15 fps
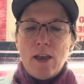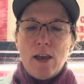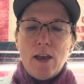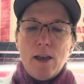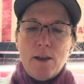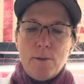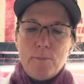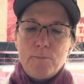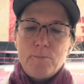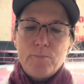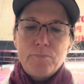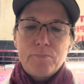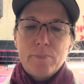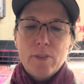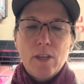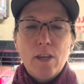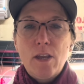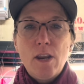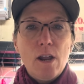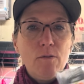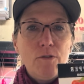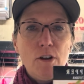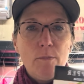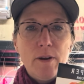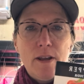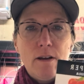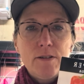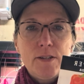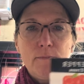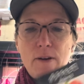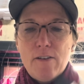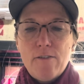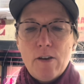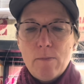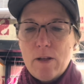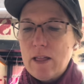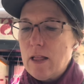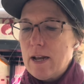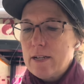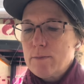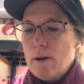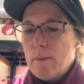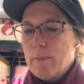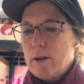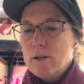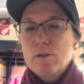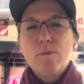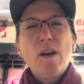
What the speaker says: You know, nobody else in my family likes peppers.